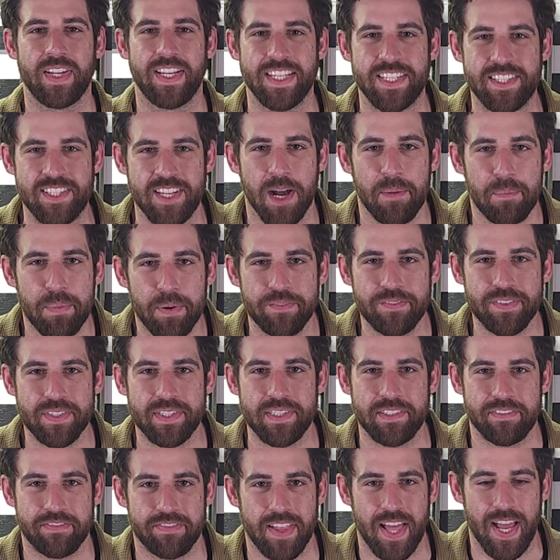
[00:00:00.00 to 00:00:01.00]
It's not
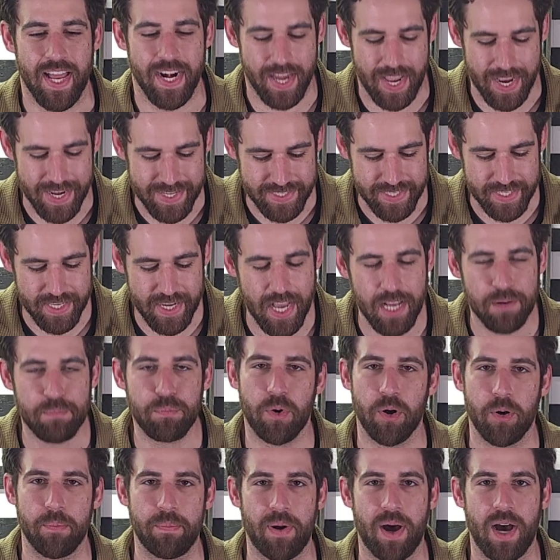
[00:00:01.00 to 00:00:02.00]
perfectly flat. I did add
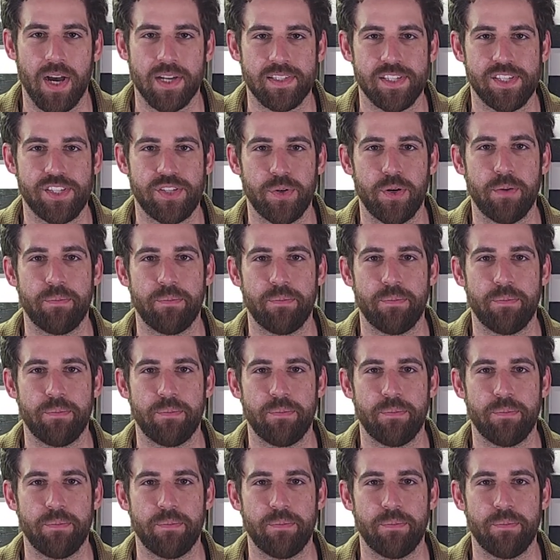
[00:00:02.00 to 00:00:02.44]
more epoxy to